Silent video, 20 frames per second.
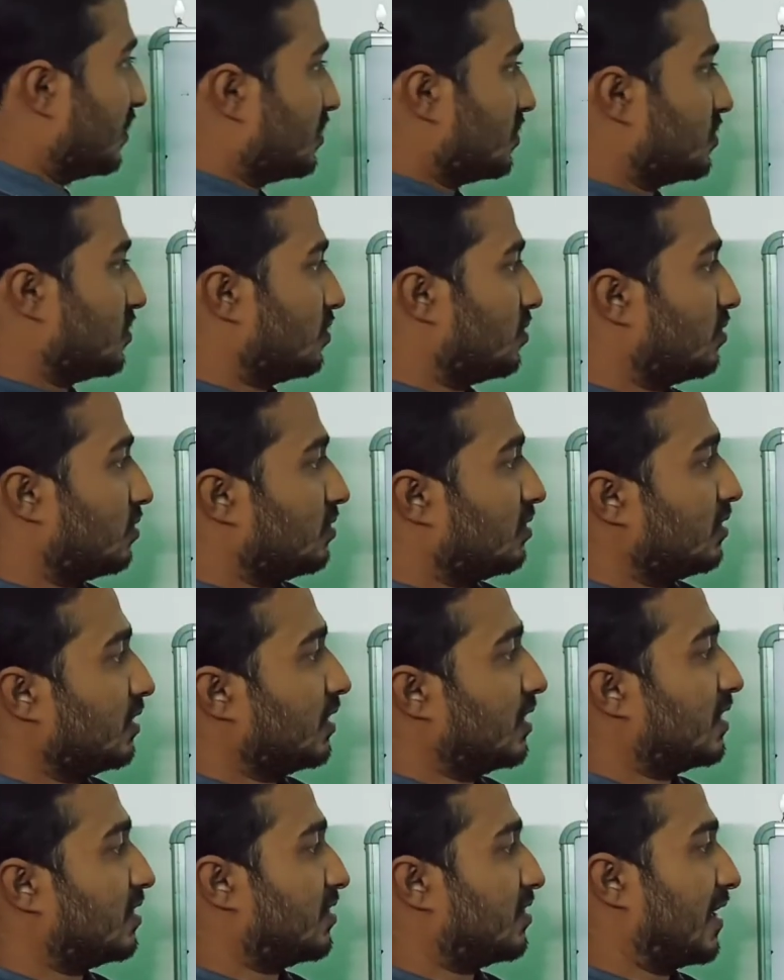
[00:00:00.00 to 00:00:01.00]
So
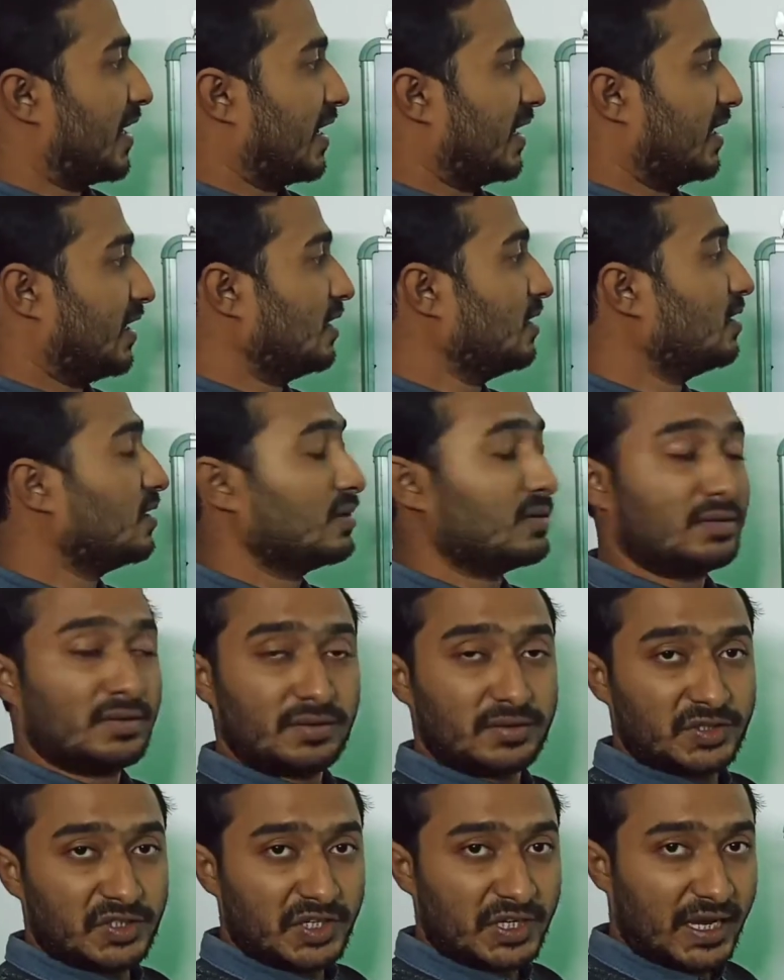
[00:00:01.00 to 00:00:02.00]
in a triangle,
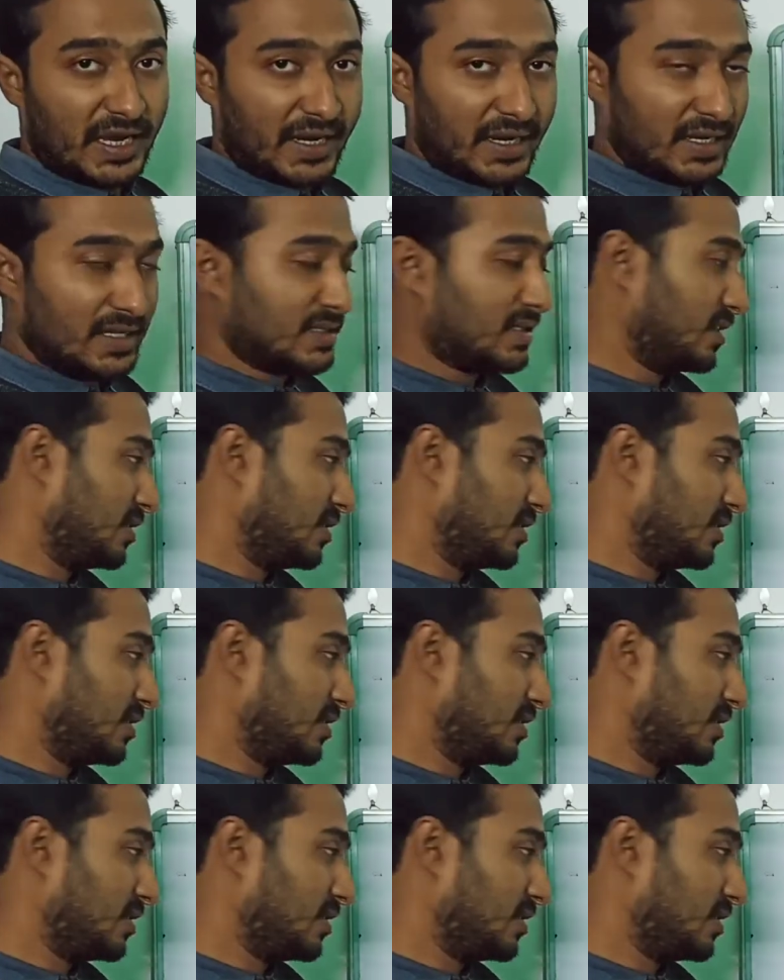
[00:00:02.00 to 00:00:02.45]
3 angles